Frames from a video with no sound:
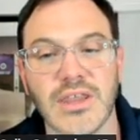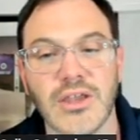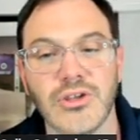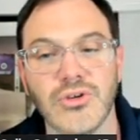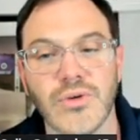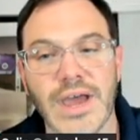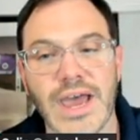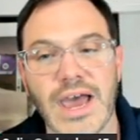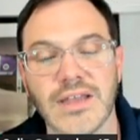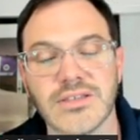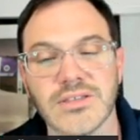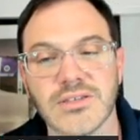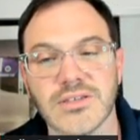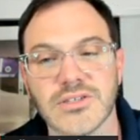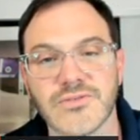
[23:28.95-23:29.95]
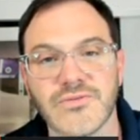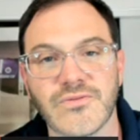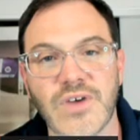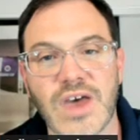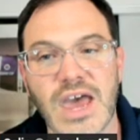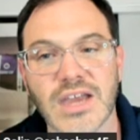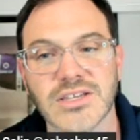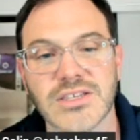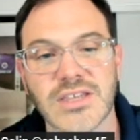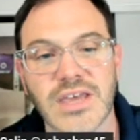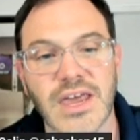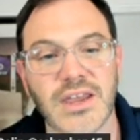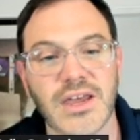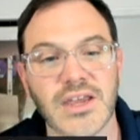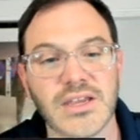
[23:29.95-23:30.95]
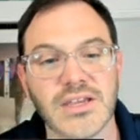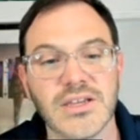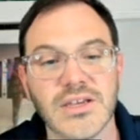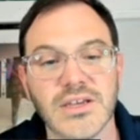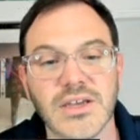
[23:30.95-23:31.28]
then you add to this fact that I